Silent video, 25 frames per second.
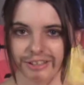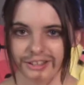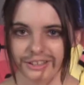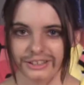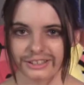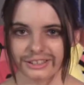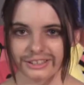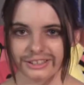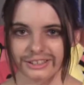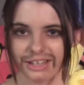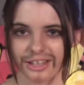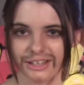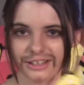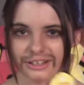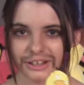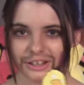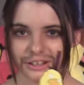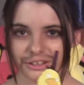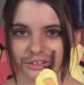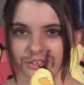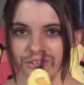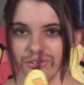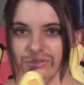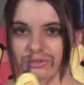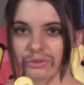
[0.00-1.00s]

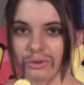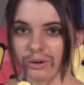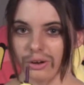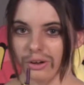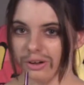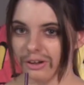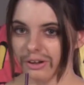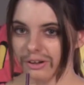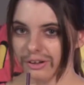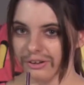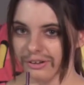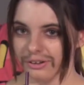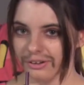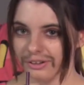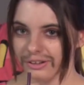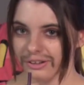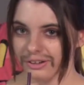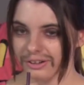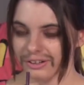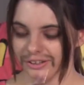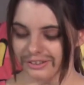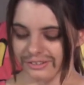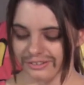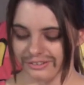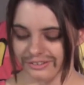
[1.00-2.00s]
Psyduck straw in
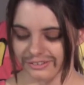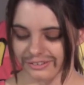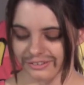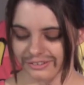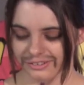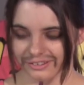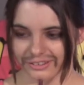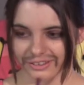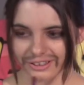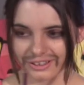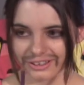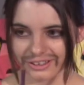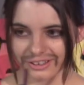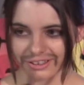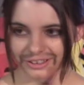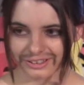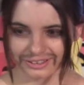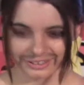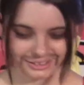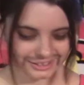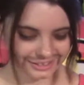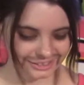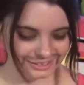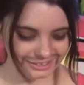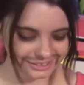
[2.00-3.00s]
it, I
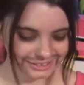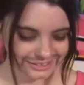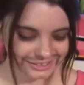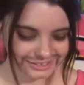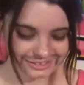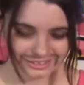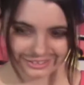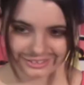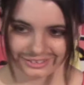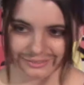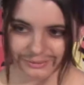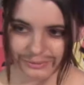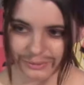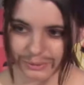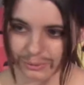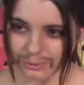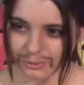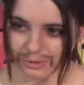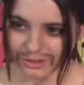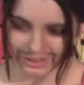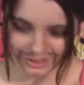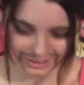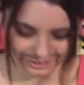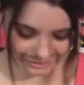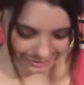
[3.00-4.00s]
guess, if you
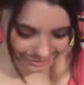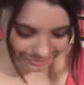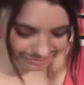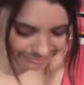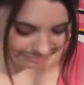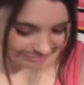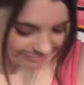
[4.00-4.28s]
want it.